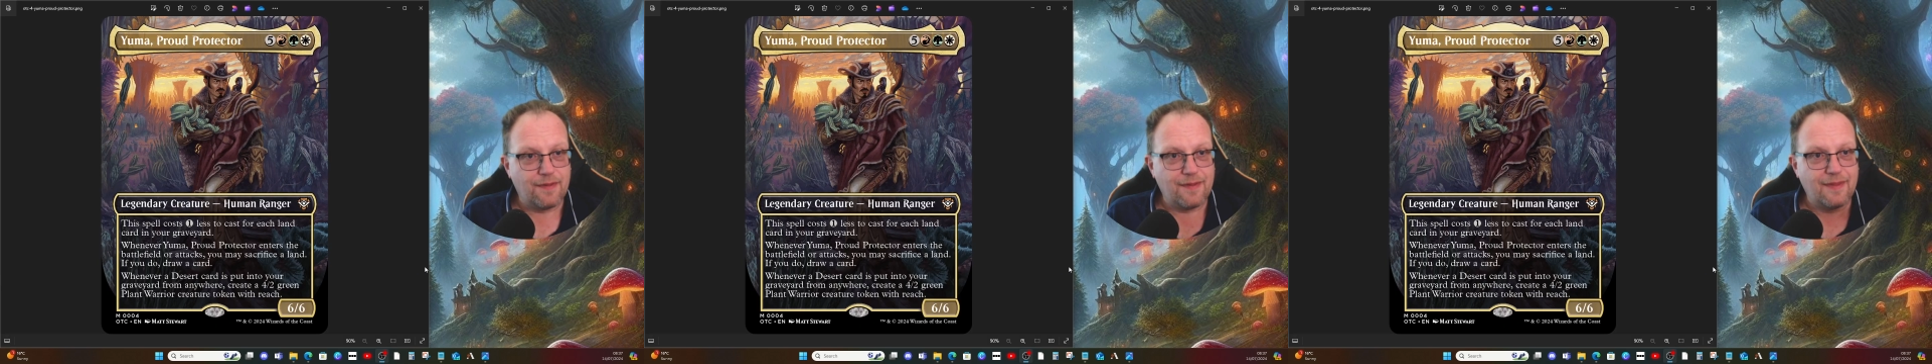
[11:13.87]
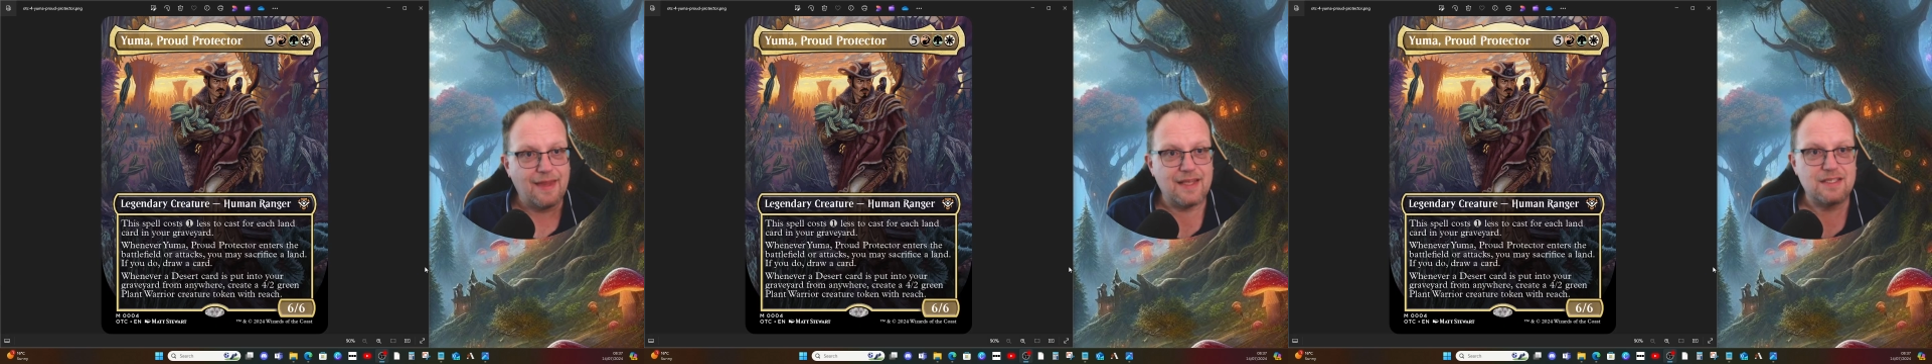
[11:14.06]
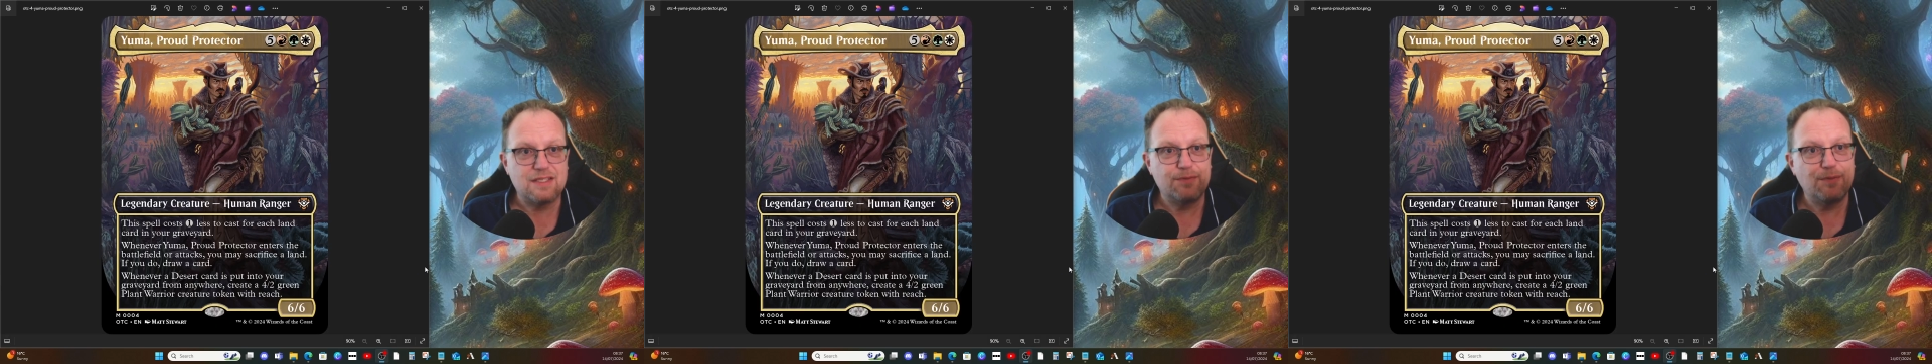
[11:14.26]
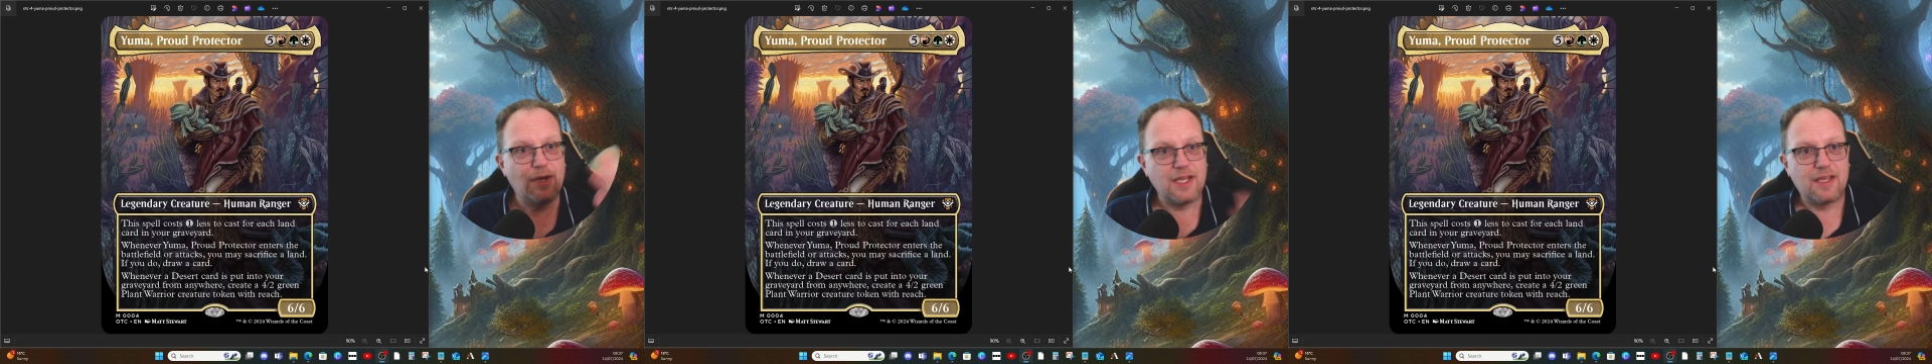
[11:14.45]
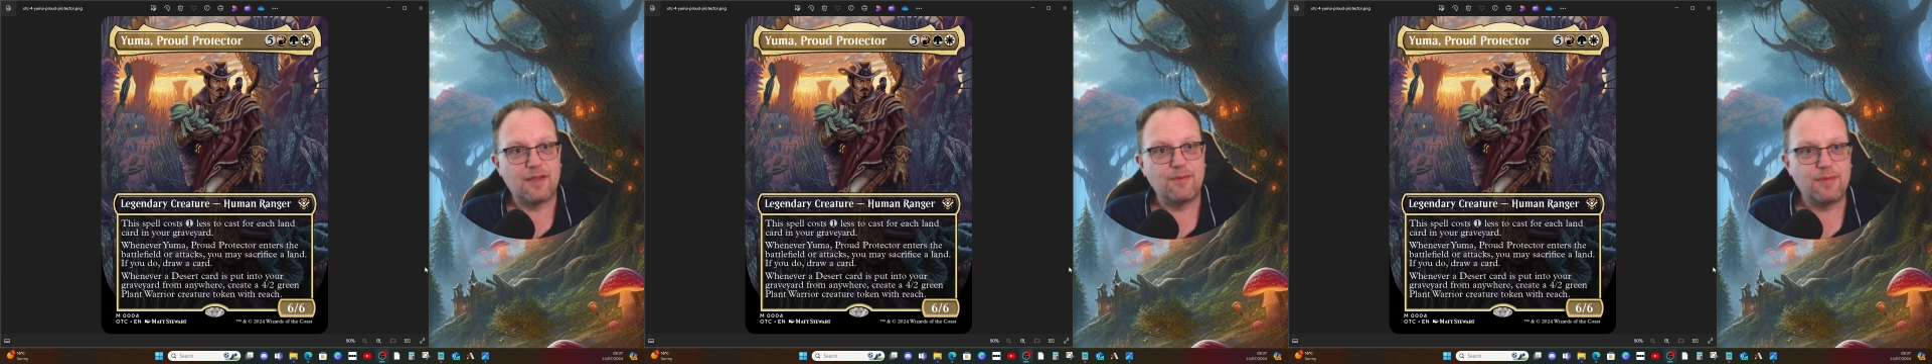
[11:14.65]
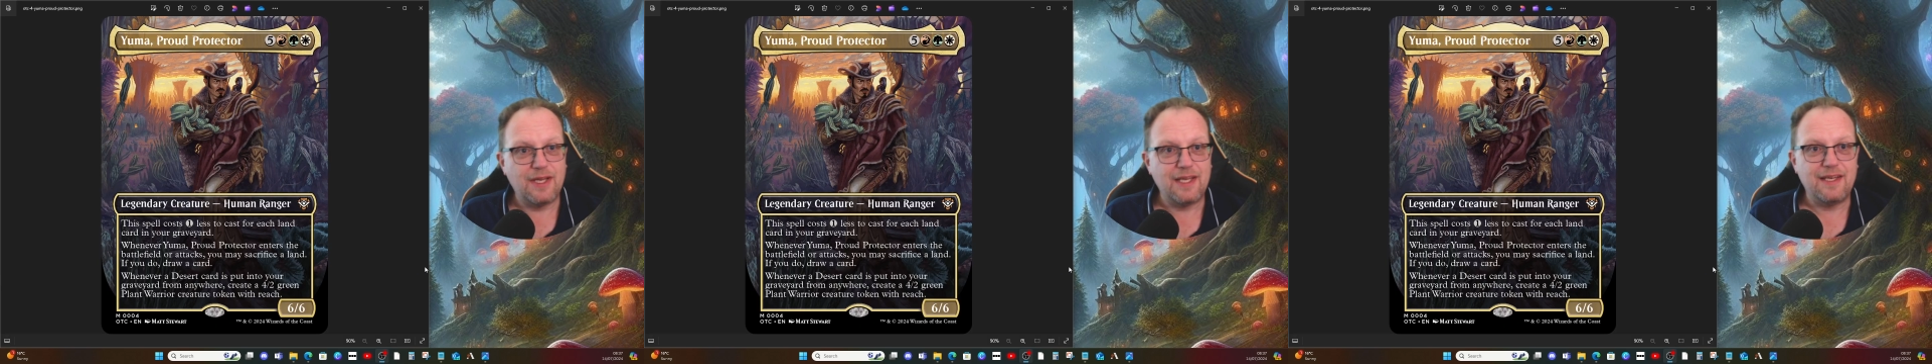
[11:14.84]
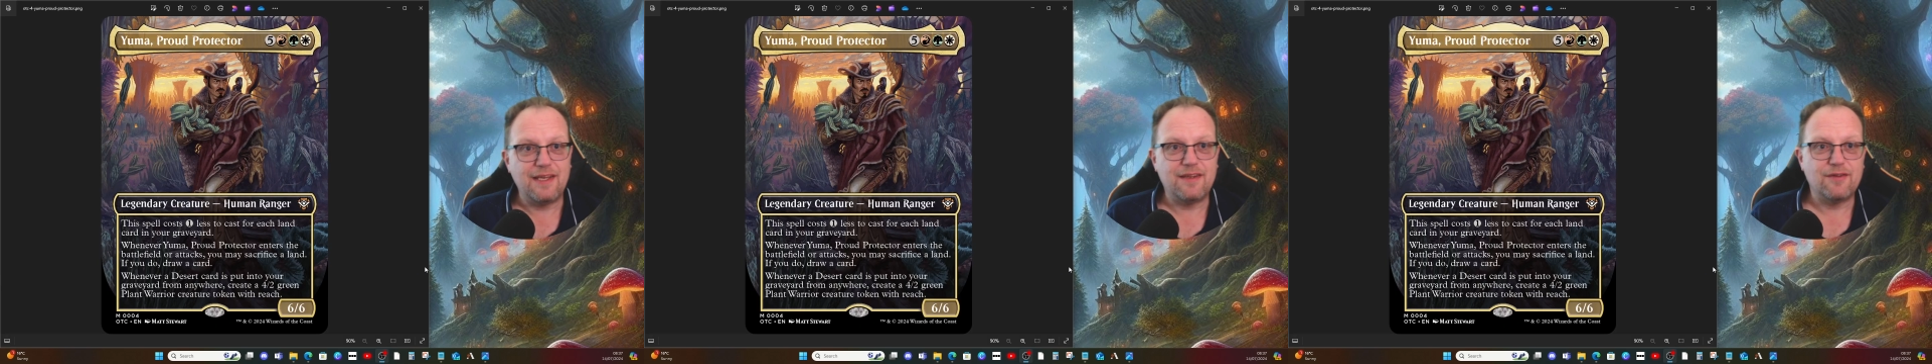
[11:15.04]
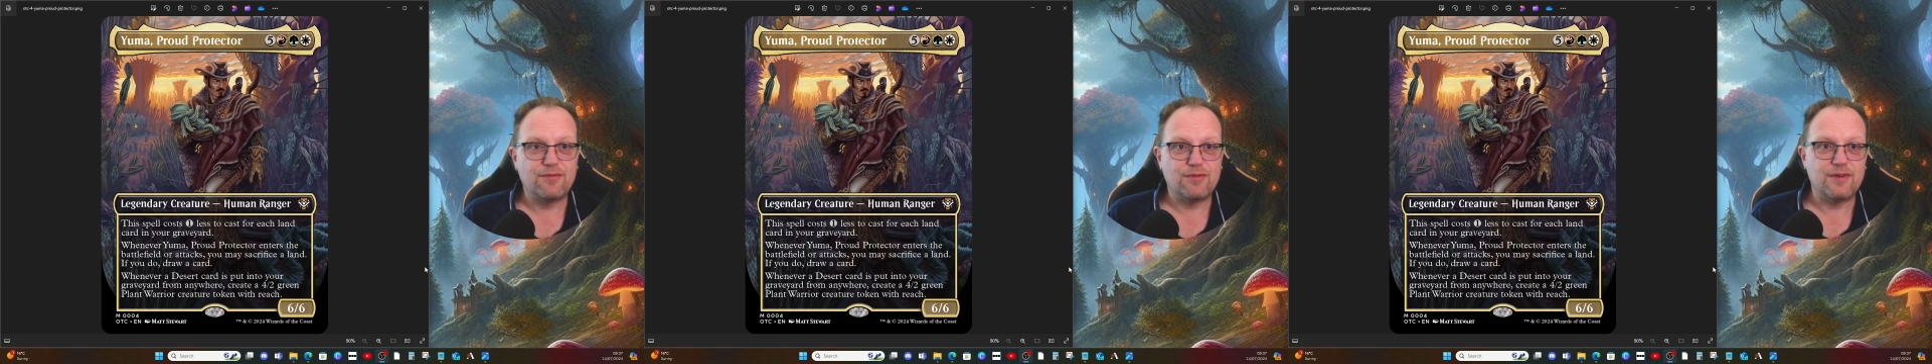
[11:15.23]
That's my completely
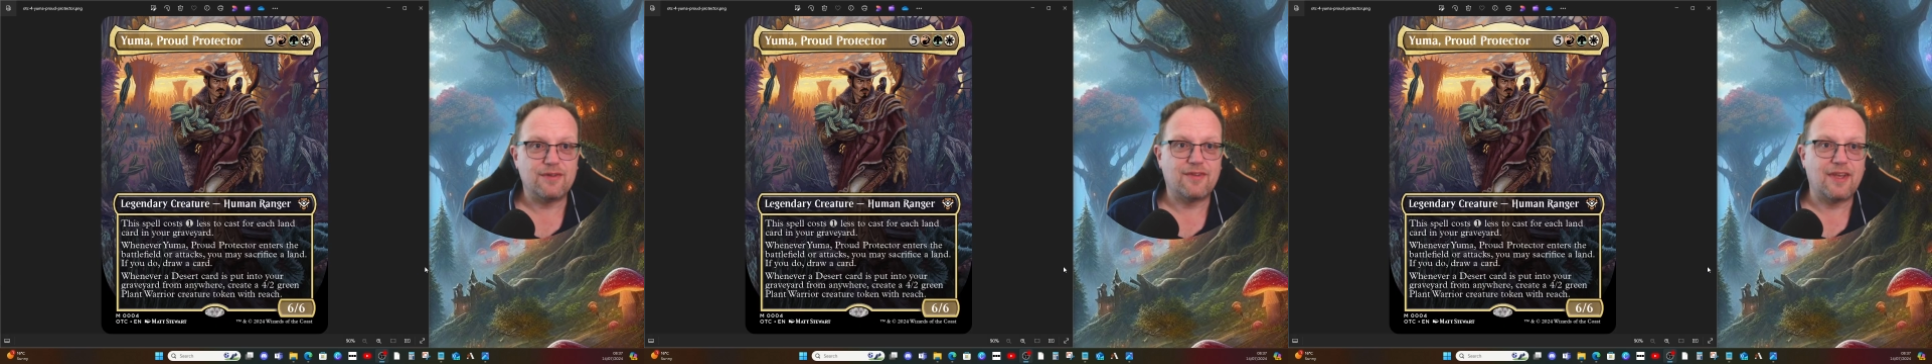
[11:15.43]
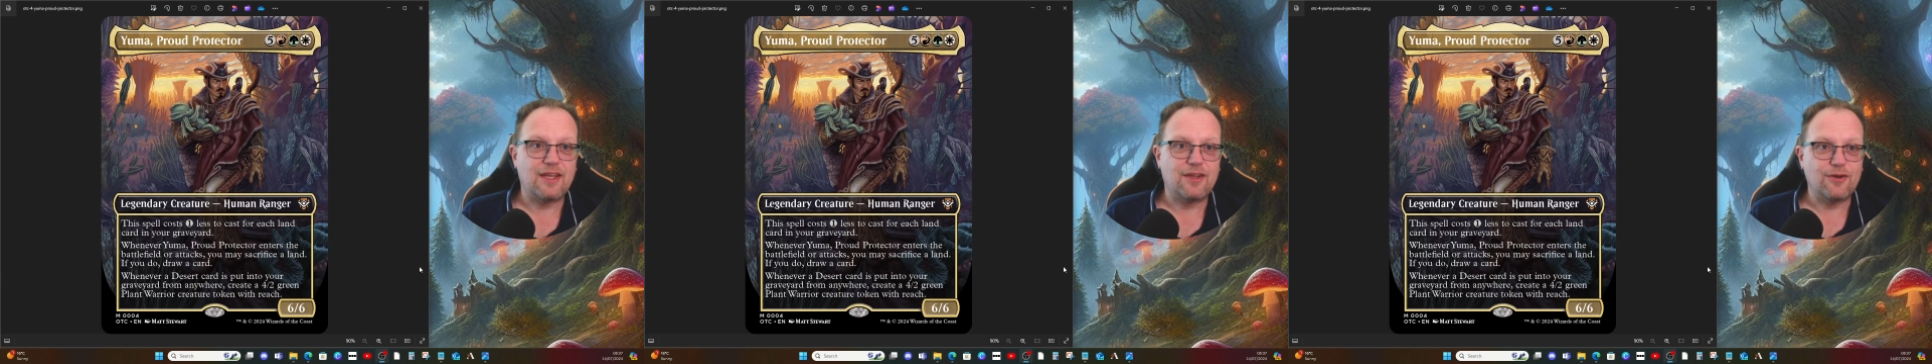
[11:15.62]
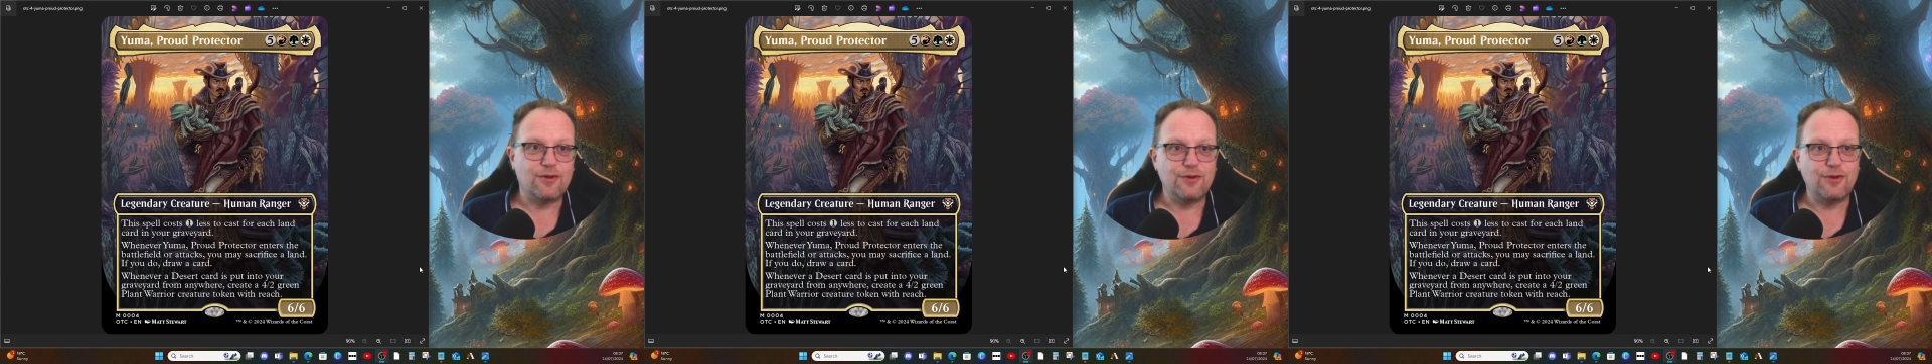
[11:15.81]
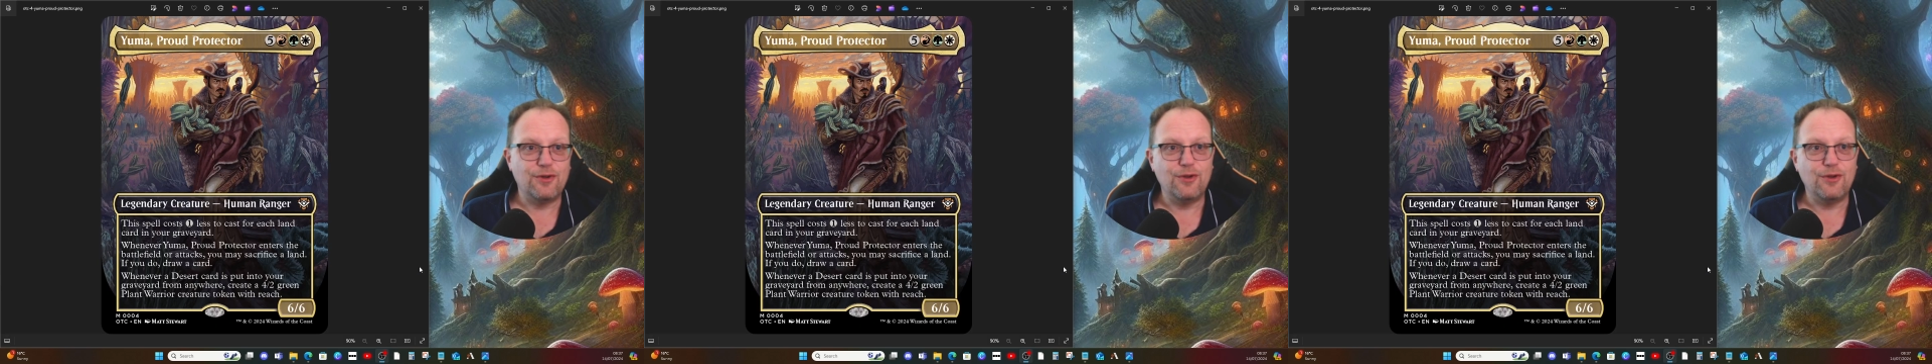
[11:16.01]
different take on